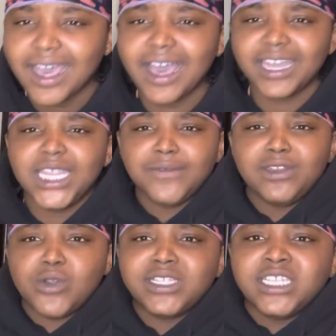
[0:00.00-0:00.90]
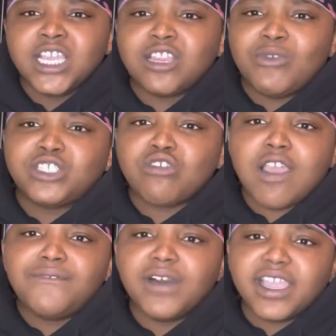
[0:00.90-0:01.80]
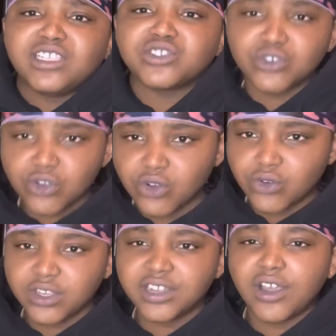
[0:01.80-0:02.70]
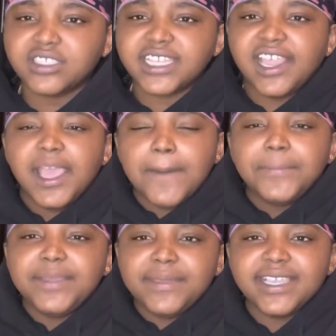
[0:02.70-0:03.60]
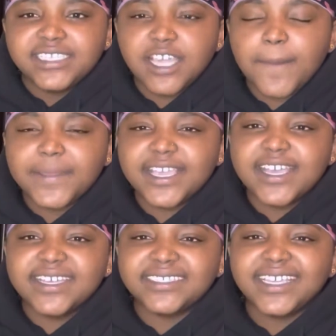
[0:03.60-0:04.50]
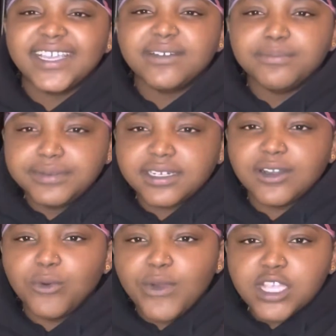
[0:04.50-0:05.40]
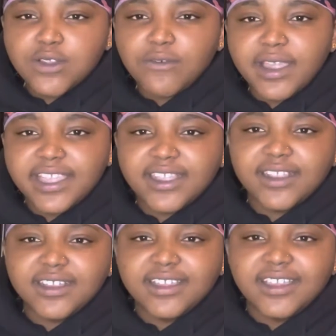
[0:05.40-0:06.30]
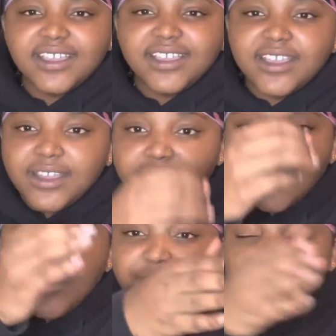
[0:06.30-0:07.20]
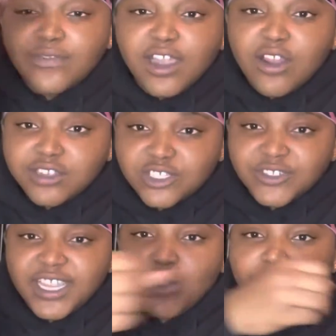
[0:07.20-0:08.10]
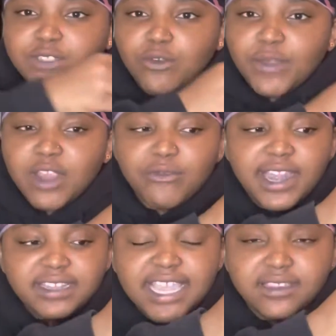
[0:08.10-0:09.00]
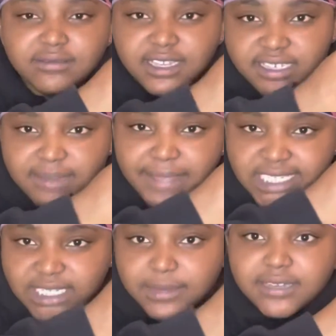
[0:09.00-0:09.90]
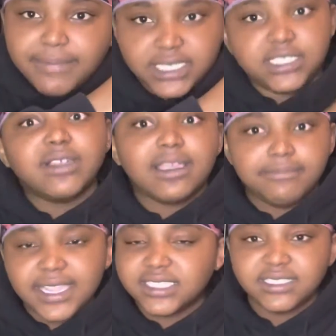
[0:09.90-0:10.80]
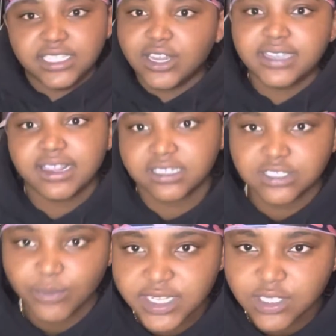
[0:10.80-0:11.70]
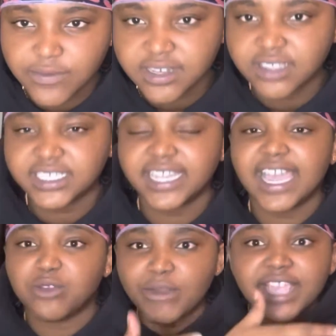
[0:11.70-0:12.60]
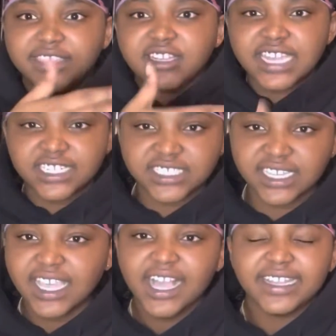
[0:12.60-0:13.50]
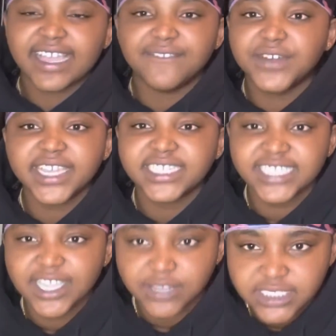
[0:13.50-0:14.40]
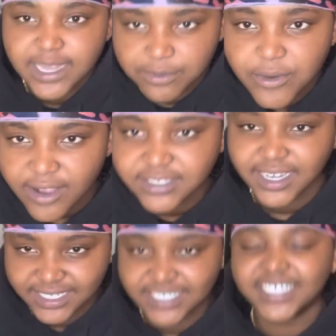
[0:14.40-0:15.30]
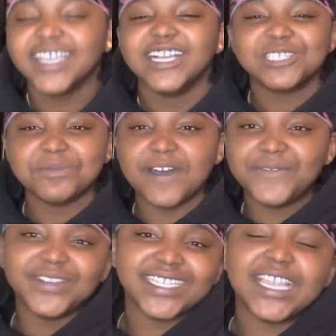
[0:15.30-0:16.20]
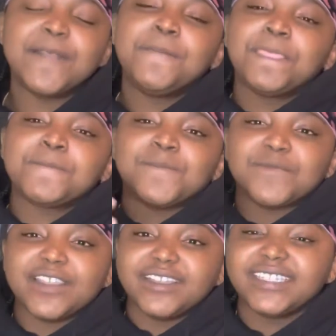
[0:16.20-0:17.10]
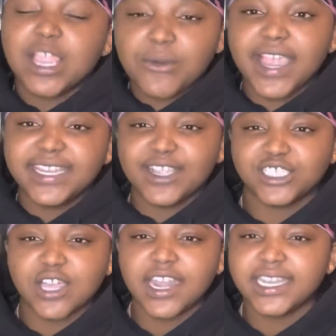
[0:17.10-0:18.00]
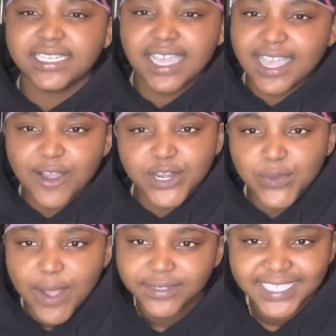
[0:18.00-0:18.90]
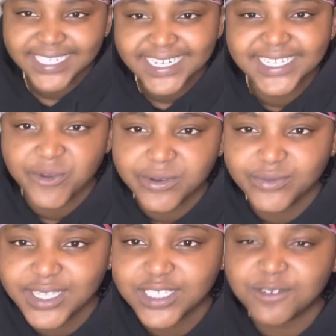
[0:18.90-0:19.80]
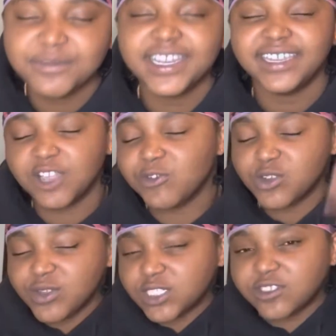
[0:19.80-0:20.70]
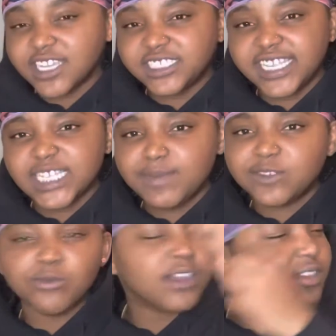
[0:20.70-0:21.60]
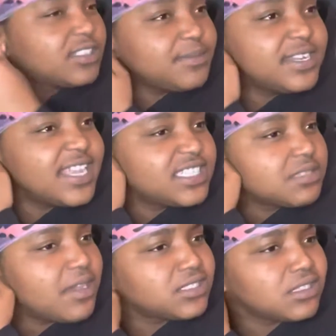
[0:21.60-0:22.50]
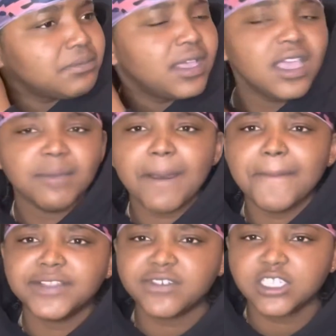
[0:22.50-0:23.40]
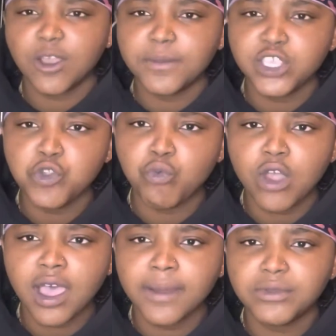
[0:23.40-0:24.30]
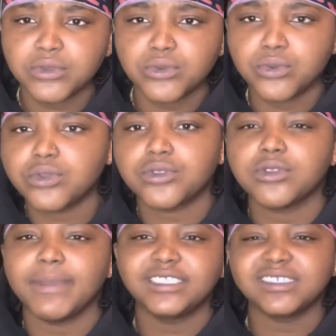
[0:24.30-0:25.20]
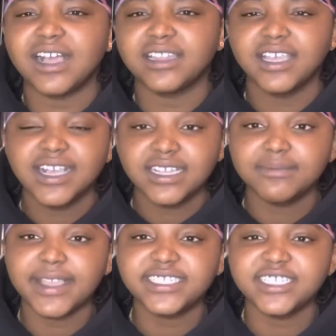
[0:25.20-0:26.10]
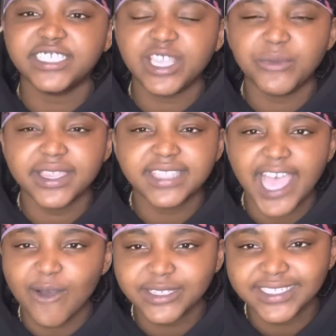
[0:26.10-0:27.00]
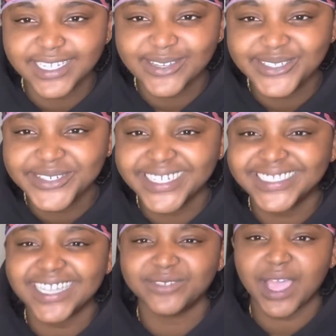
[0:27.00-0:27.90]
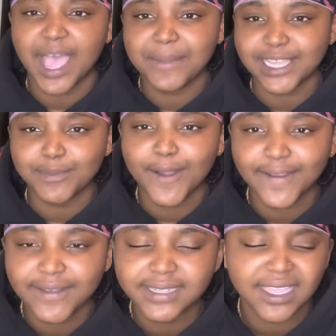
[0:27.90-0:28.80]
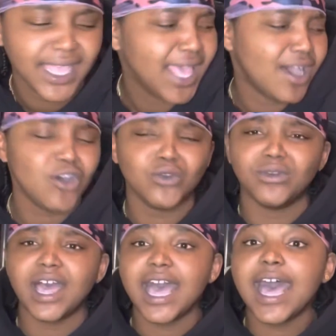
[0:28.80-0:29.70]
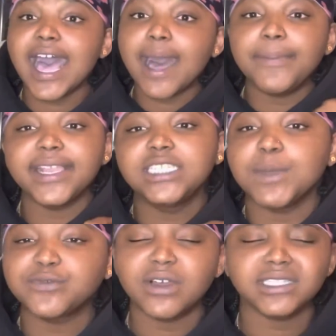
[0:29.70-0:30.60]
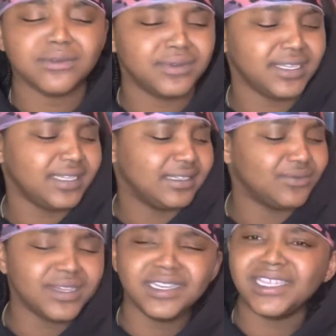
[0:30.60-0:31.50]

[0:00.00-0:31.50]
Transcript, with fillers: I didn't even know this nigga went to our fucking school. You know what I'm saying? Me being dumb because, bro, Westover right here, Foxfire across the street, and Westover right, right, like basically, basically, like basically connected to Westover. You know what I'm saying? Like right there type shit, like a fucking ten step walks like shit. Some motherfucking they right there. So I did not, I don't know why I was thinking that nigga went to Whistler, but that nigga went to Whistler type shit. His best friend woke up to me the next day to my son. My best friend told me you robbed, basically trying, basically insinuate that I was the nigga who did this type shit. Like, I basically I partied. I'm like, I don't know. I, I played dumb as fuck. Like, what? What